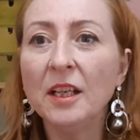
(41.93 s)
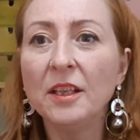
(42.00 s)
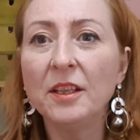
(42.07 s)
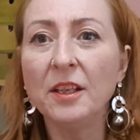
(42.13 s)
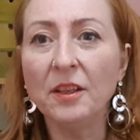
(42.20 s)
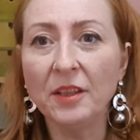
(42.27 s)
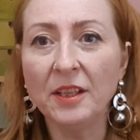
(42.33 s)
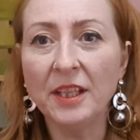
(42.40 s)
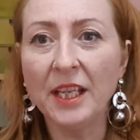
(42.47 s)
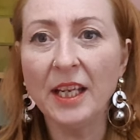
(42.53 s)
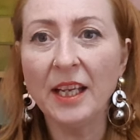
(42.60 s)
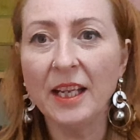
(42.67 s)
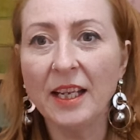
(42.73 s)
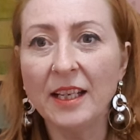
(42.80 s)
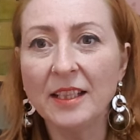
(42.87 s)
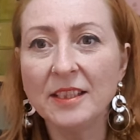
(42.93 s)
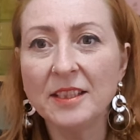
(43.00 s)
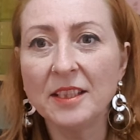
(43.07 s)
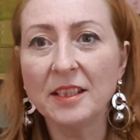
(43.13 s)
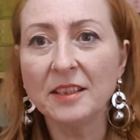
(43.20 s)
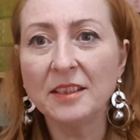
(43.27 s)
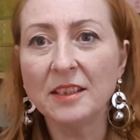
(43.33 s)
The other thing is
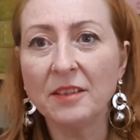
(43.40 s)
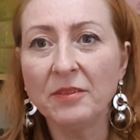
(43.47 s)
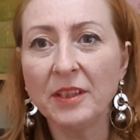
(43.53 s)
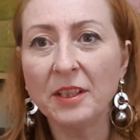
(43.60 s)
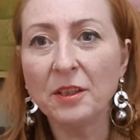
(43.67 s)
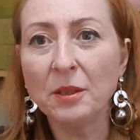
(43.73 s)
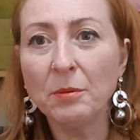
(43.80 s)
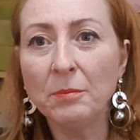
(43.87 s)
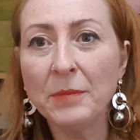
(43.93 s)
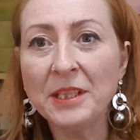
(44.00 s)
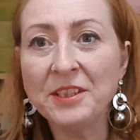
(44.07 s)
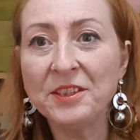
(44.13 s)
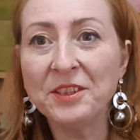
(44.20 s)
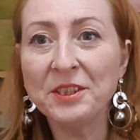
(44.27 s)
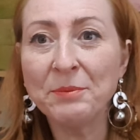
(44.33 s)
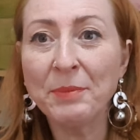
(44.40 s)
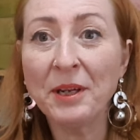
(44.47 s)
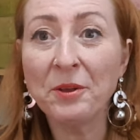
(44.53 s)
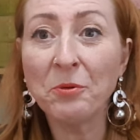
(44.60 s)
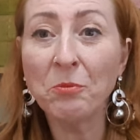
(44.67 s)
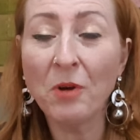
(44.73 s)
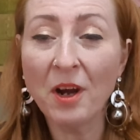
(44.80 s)
that I've had a couple of messages
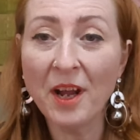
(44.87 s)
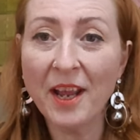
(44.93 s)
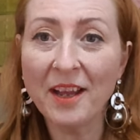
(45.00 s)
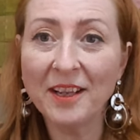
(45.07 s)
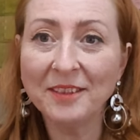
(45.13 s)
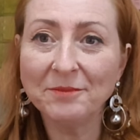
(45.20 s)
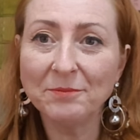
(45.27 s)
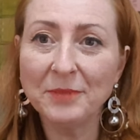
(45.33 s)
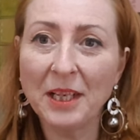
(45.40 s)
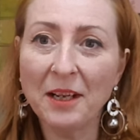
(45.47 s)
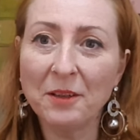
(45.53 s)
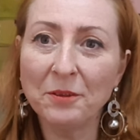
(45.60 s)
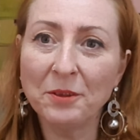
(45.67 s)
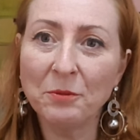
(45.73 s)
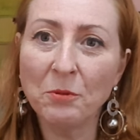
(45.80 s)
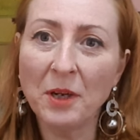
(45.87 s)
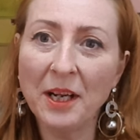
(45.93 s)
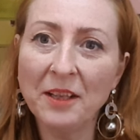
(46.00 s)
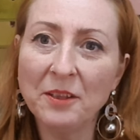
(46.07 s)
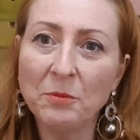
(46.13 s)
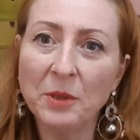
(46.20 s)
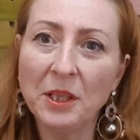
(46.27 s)
about the wire. Now, the
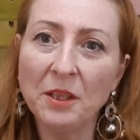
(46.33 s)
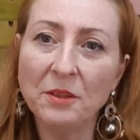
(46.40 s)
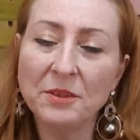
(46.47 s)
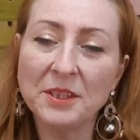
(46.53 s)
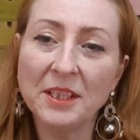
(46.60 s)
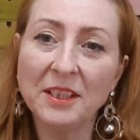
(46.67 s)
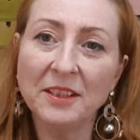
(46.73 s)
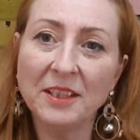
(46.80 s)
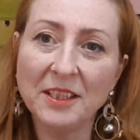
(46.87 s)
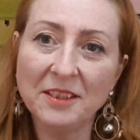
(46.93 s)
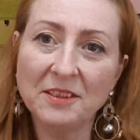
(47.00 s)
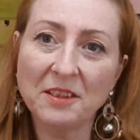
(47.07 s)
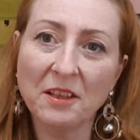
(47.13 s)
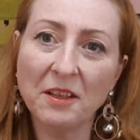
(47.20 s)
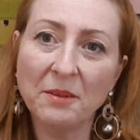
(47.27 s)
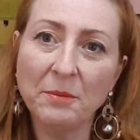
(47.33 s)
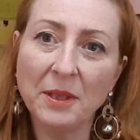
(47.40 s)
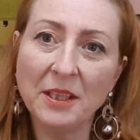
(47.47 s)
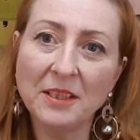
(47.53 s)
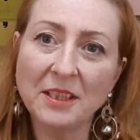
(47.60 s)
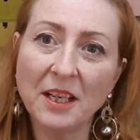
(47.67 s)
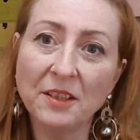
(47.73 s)
wire that we're using this time
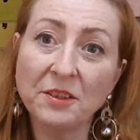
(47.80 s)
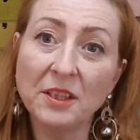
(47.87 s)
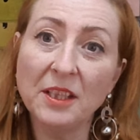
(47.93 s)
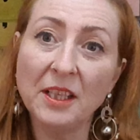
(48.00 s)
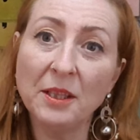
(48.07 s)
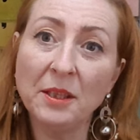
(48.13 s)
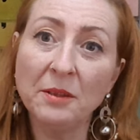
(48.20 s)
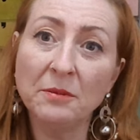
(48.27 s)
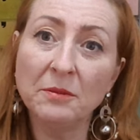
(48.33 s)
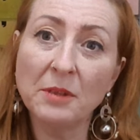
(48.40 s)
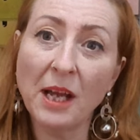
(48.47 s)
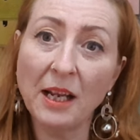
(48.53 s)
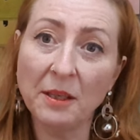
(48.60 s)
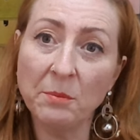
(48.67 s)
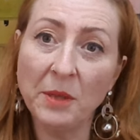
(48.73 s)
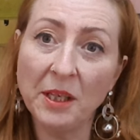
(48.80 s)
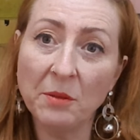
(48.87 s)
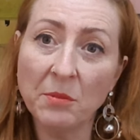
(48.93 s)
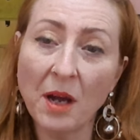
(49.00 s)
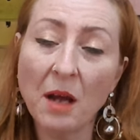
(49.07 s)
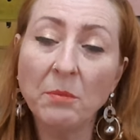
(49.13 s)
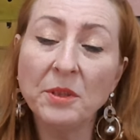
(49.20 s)
is actually
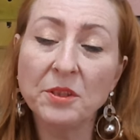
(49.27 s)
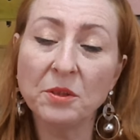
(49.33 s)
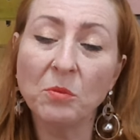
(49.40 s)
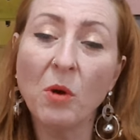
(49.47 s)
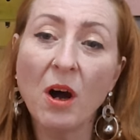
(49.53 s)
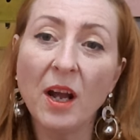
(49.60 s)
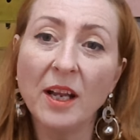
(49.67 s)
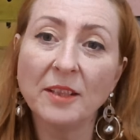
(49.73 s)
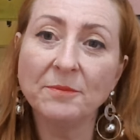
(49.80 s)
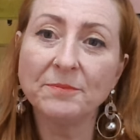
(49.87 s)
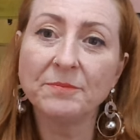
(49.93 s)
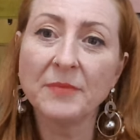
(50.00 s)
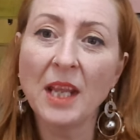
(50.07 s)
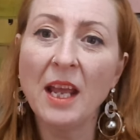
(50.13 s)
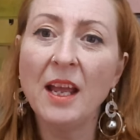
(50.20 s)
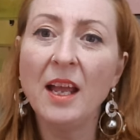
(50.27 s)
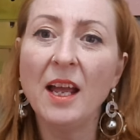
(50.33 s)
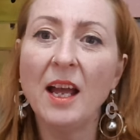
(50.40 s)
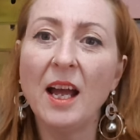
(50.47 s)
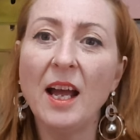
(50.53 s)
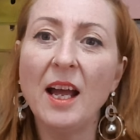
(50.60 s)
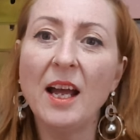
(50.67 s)
aluminium armature wire,
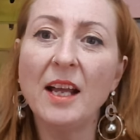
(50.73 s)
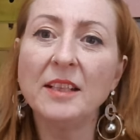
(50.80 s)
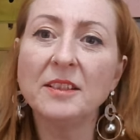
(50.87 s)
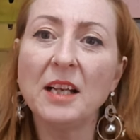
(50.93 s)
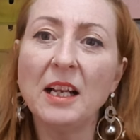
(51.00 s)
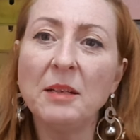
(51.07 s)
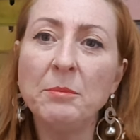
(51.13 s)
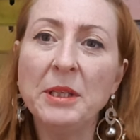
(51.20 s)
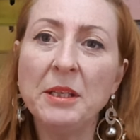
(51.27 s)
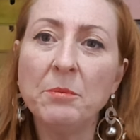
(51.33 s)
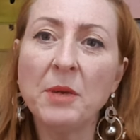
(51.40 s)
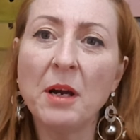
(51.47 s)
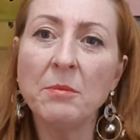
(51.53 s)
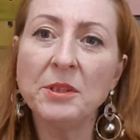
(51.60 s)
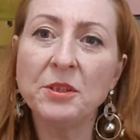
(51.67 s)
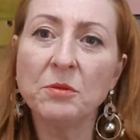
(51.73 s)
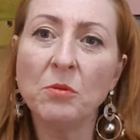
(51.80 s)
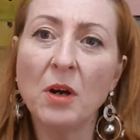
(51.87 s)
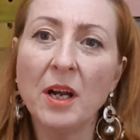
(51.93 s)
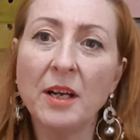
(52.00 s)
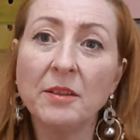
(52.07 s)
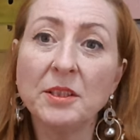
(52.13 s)
and aluminium armature
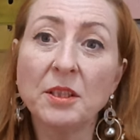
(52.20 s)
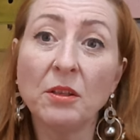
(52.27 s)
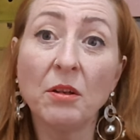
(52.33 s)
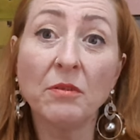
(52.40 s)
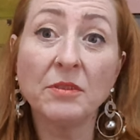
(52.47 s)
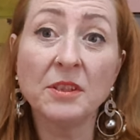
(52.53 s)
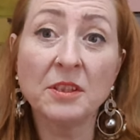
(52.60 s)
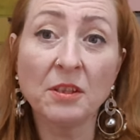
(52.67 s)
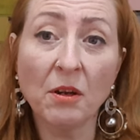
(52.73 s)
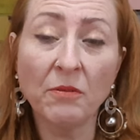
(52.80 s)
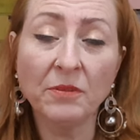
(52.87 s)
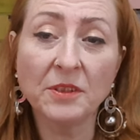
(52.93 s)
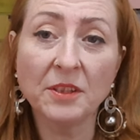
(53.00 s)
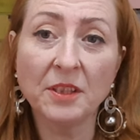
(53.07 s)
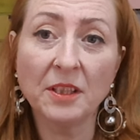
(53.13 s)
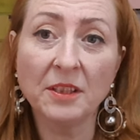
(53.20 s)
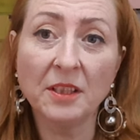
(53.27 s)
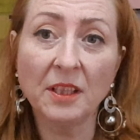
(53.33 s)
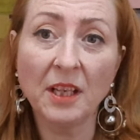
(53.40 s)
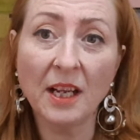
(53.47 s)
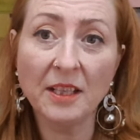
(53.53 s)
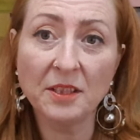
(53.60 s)
wire is a lot softer than
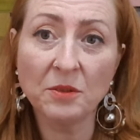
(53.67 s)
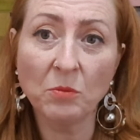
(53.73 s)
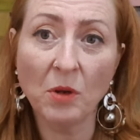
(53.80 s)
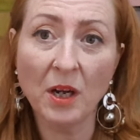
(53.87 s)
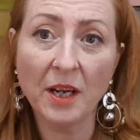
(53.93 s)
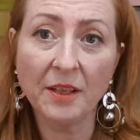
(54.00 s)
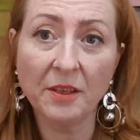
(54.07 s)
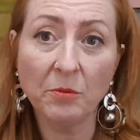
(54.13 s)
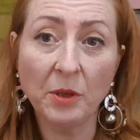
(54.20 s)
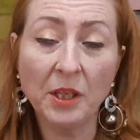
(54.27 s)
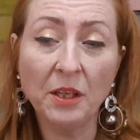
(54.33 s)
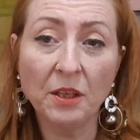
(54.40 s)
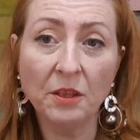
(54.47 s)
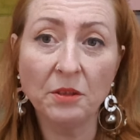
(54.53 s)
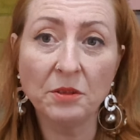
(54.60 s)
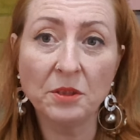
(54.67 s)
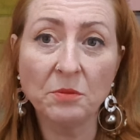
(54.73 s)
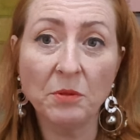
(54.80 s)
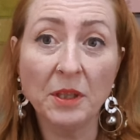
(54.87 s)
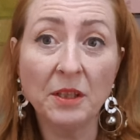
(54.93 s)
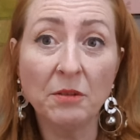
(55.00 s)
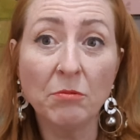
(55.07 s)
the last wire that we used
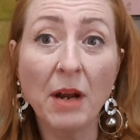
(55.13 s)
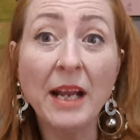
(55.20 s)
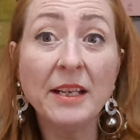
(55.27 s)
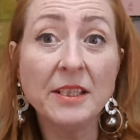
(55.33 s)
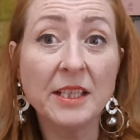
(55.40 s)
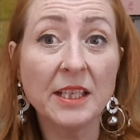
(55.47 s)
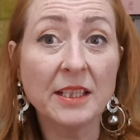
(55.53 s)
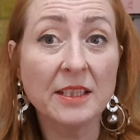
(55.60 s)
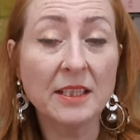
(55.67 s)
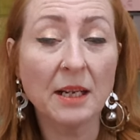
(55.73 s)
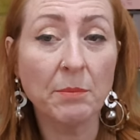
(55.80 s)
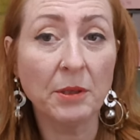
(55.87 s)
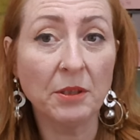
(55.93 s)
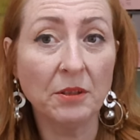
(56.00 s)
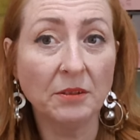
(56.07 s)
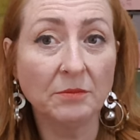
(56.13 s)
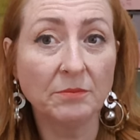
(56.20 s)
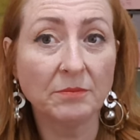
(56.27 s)
with the reindeer stabalong.